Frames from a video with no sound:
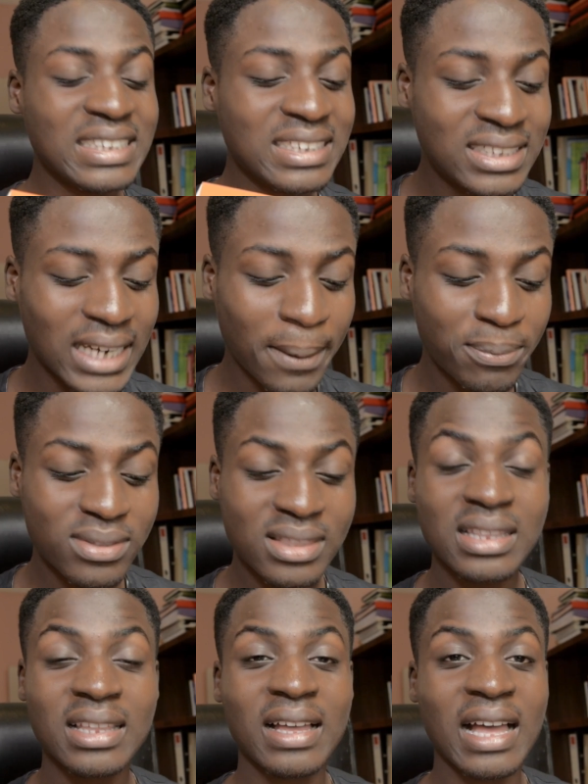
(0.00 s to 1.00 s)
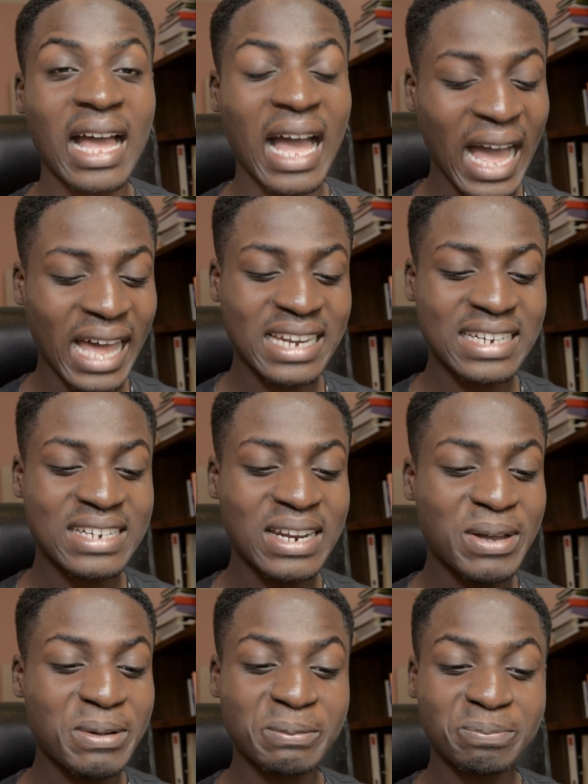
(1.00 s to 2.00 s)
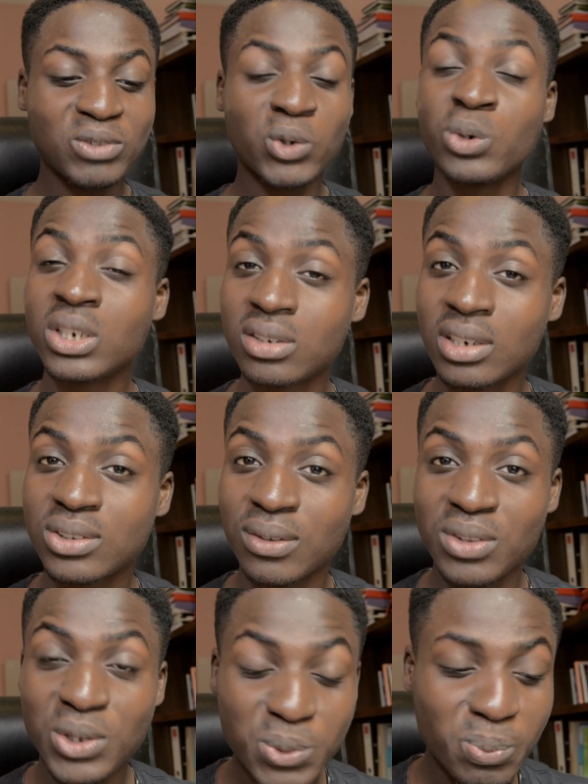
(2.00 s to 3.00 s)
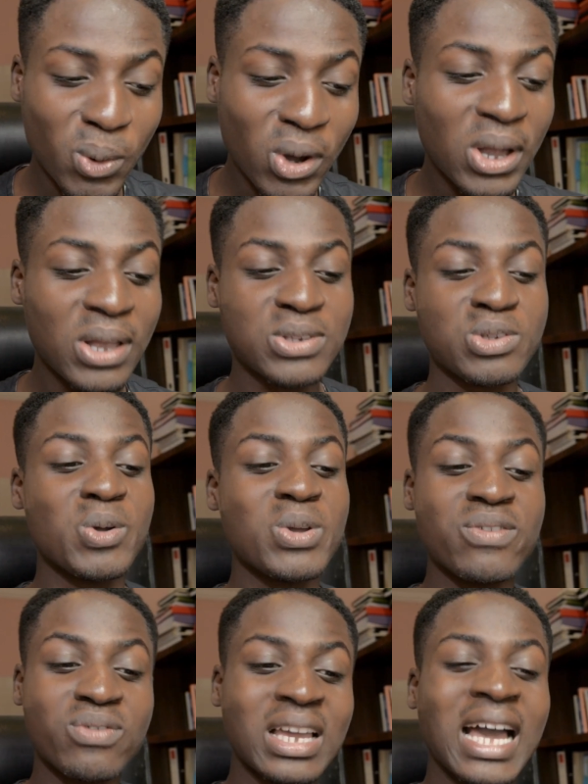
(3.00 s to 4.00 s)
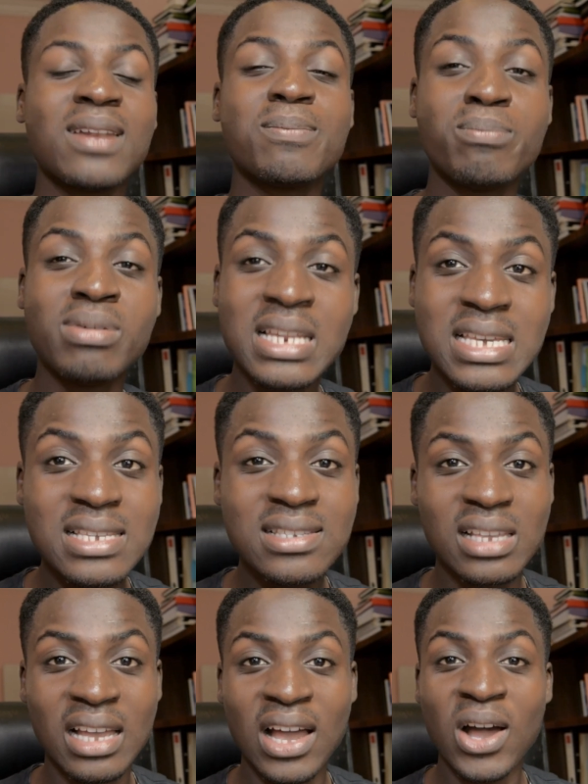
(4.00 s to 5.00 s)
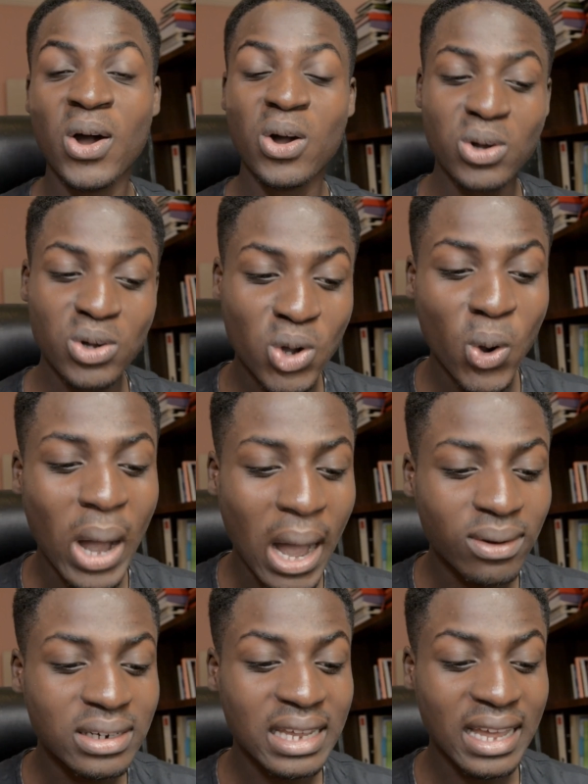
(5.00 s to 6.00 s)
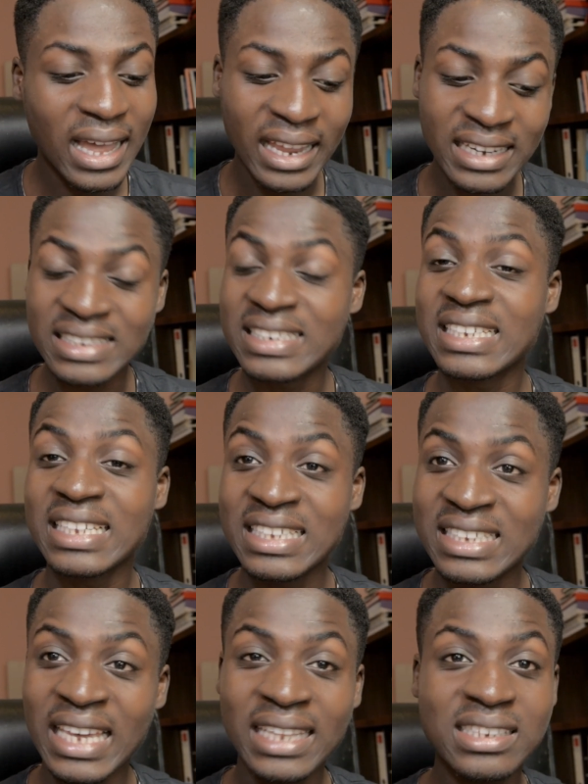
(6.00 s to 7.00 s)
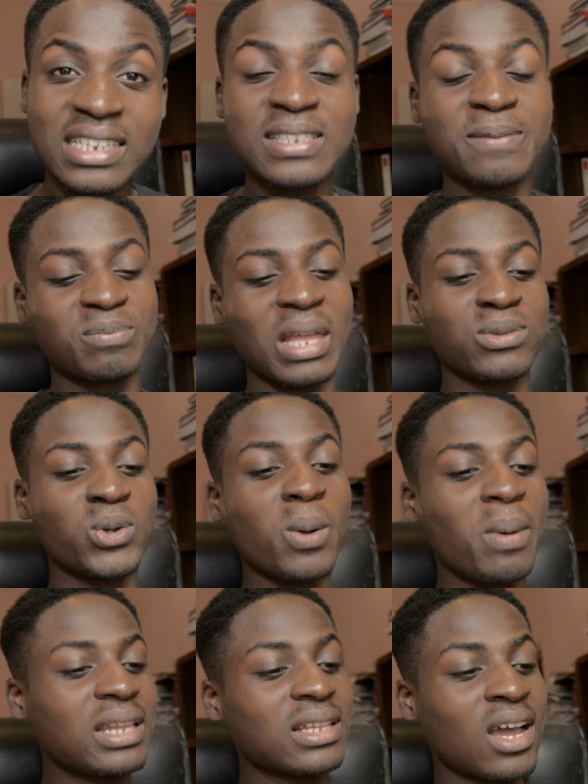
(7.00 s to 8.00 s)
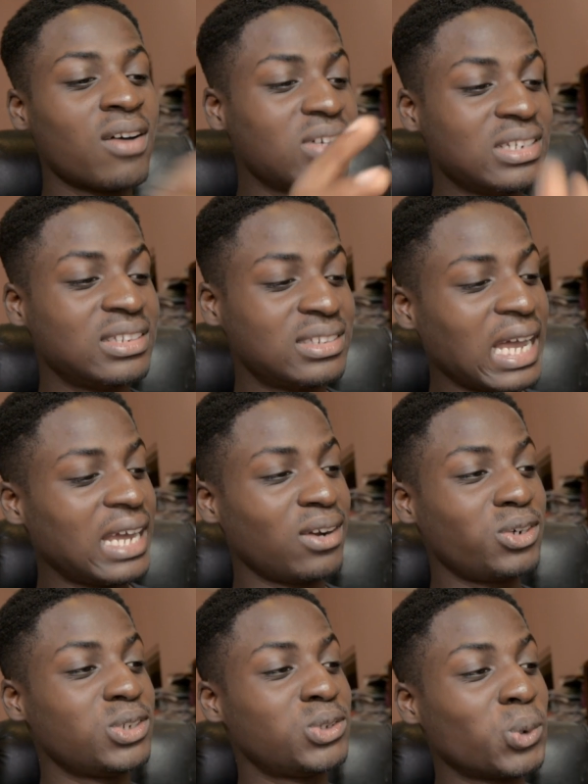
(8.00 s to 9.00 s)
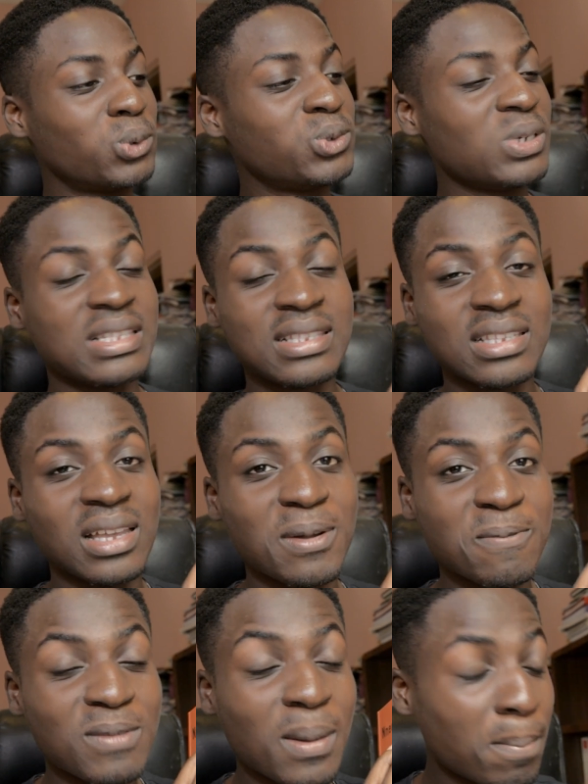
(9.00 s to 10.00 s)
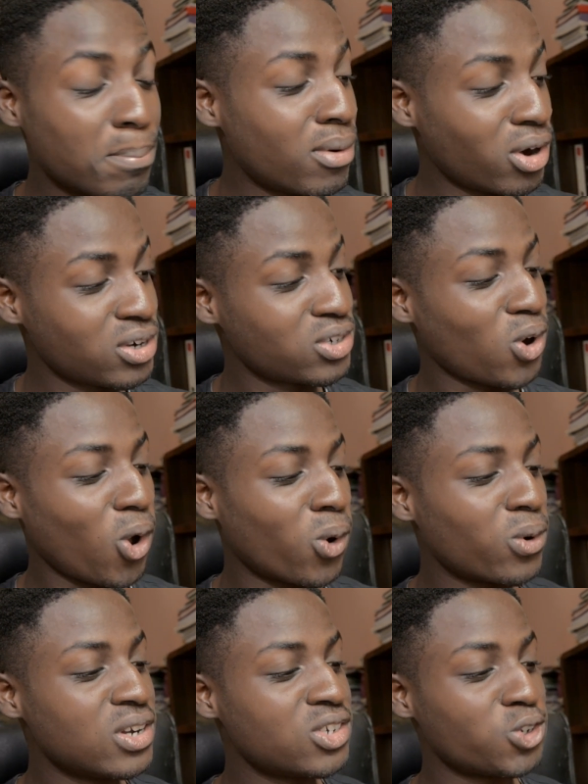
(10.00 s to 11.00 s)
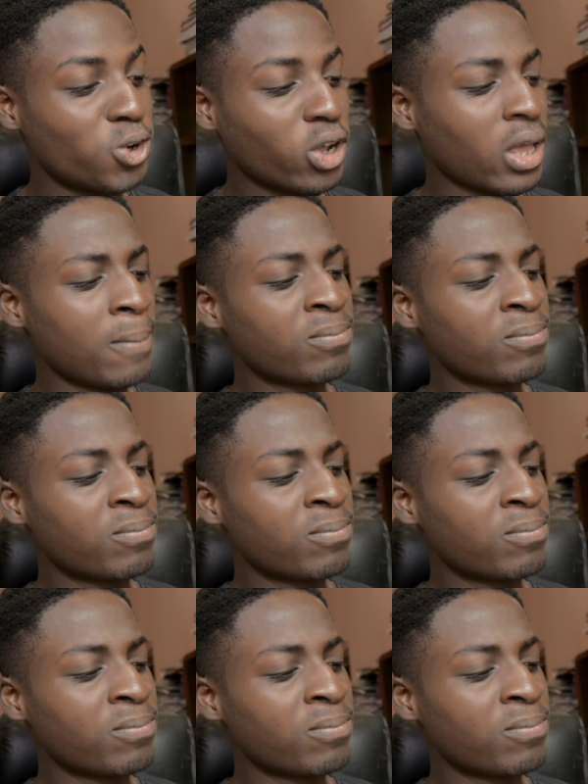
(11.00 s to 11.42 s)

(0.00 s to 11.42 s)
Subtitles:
depth and richness of this book. So if you can, please go out and get it. I'll talk about the cover design. I already told you it's a burnt orange look.